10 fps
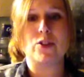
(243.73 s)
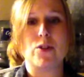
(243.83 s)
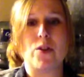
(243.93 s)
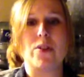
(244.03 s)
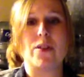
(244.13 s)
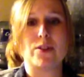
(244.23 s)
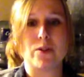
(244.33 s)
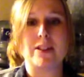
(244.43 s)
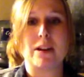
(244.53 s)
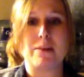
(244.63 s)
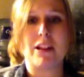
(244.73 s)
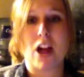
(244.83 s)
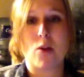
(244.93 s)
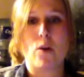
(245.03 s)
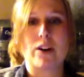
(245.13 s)
you know that there's always going to be a
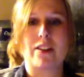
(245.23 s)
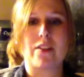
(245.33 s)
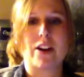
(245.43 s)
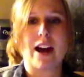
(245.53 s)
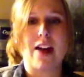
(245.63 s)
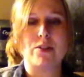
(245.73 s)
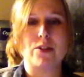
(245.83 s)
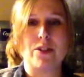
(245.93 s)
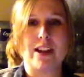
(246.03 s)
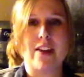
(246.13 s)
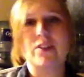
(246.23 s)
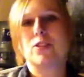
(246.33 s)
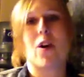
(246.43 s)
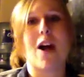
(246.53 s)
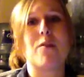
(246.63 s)
lot of work that they're going to have to do together.
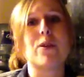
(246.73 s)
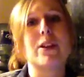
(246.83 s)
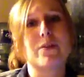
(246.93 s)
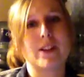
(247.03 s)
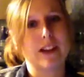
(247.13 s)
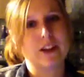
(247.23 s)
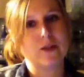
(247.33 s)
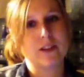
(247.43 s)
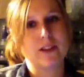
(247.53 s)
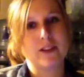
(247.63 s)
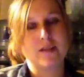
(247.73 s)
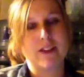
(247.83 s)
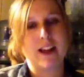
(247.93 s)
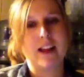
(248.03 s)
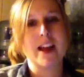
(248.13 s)
So I really enjoyed this
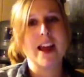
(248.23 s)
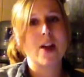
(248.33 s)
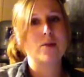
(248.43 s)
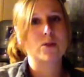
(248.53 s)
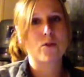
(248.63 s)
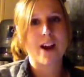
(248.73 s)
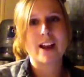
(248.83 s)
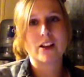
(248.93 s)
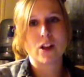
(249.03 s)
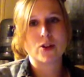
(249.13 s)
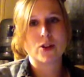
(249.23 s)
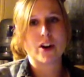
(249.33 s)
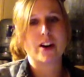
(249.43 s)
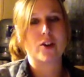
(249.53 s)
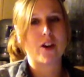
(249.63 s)
novella. It was great closure
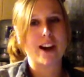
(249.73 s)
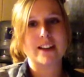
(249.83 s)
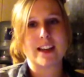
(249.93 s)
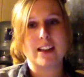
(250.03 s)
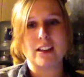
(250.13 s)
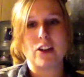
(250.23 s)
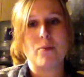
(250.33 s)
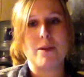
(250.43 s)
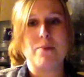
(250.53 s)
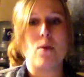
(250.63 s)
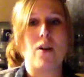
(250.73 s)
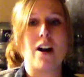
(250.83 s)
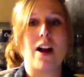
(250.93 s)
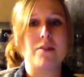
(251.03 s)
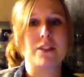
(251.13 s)
and great to get a little bit more
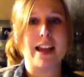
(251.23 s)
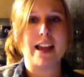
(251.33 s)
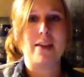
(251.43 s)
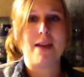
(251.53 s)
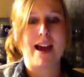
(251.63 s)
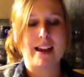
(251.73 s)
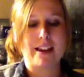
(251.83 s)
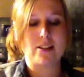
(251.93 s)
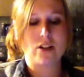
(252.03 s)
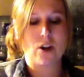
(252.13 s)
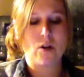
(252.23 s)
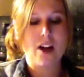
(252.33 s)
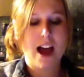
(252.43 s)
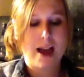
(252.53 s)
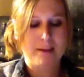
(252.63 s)
of Clay and Maggie, so
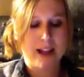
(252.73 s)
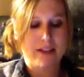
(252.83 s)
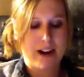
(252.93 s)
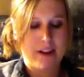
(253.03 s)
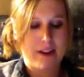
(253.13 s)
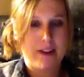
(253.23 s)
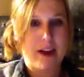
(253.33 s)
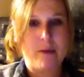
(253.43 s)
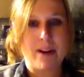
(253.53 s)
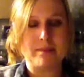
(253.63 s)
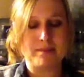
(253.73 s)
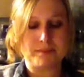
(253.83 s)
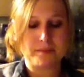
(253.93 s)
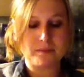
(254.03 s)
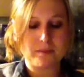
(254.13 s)
I'm glad that I read that one.
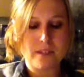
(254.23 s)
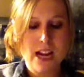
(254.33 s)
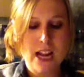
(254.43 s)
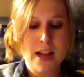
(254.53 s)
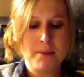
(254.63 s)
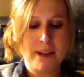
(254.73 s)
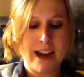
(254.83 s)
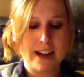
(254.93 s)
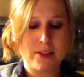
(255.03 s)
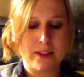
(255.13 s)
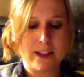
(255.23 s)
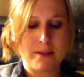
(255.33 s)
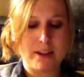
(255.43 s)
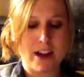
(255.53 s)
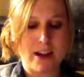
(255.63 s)
The next one that I'm
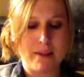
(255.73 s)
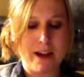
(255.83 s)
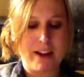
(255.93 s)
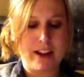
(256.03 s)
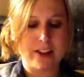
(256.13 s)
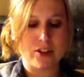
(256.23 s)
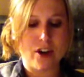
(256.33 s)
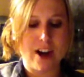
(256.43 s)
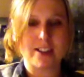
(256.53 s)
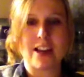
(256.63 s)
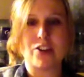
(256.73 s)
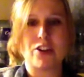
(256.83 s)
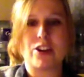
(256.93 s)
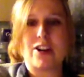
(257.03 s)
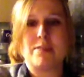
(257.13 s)
going to talk about is Cross
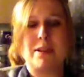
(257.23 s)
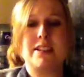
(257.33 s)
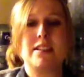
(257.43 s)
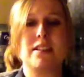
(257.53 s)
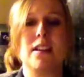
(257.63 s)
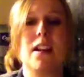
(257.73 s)
Country Christmas